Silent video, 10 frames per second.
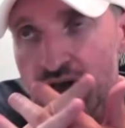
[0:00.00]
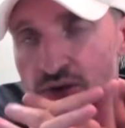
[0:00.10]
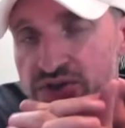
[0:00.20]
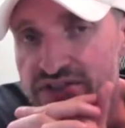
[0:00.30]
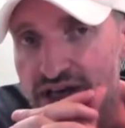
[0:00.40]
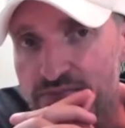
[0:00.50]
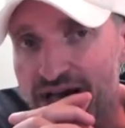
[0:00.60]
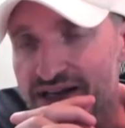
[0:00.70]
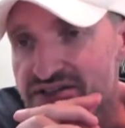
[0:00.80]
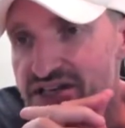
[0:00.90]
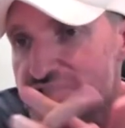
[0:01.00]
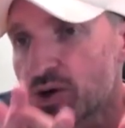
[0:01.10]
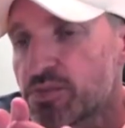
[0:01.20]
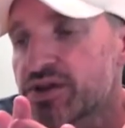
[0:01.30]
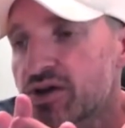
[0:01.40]
wasn't that bad because Tesla
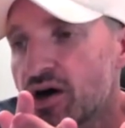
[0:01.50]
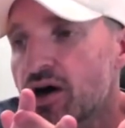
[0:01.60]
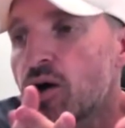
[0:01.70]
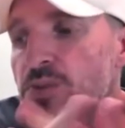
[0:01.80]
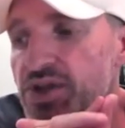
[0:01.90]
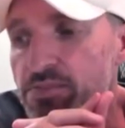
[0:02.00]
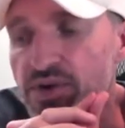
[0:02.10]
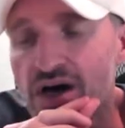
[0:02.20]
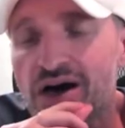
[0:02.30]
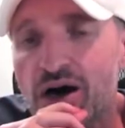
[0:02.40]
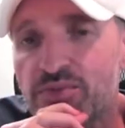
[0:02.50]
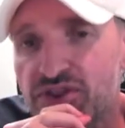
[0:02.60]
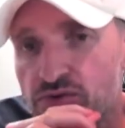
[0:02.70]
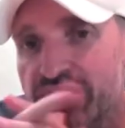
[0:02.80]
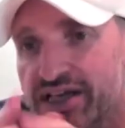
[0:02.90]
opened, uh, opened up, uh, up
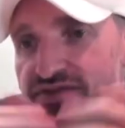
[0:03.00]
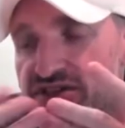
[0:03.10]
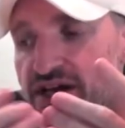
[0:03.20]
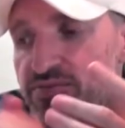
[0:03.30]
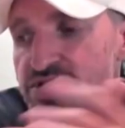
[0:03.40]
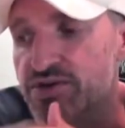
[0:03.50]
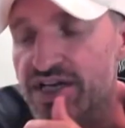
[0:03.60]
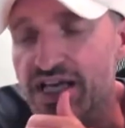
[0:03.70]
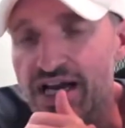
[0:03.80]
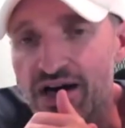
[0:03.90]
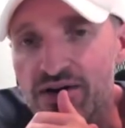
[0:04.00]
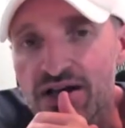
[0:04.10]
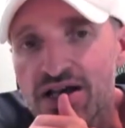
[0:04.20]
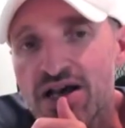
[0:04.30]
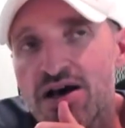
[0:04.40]
three, gave us an opportunity to get out.
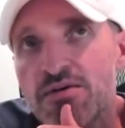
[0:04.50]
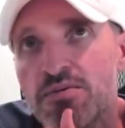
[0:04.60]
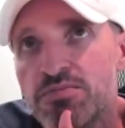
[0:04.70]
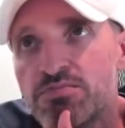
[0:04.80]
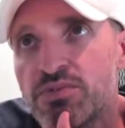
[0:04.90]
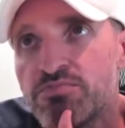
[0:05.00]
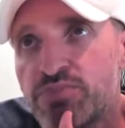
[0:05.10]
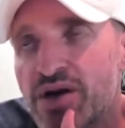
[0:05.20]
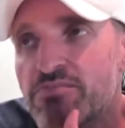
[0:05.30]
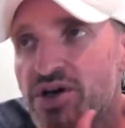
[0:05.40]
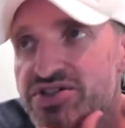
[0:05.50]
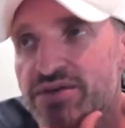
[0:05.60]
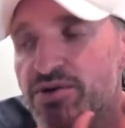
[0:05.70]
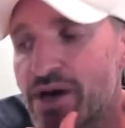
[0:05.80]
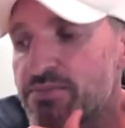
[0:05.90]
But
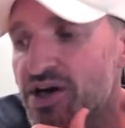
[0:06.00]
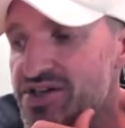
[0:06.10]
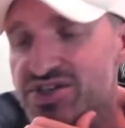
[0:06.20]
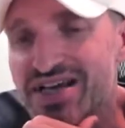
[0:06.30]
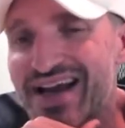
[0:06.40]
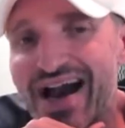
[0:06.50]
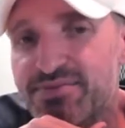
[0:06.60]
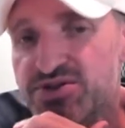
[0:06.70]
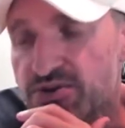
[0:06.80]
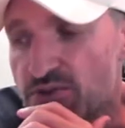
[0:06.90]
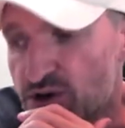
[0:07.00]
some of my buddies just got absolutely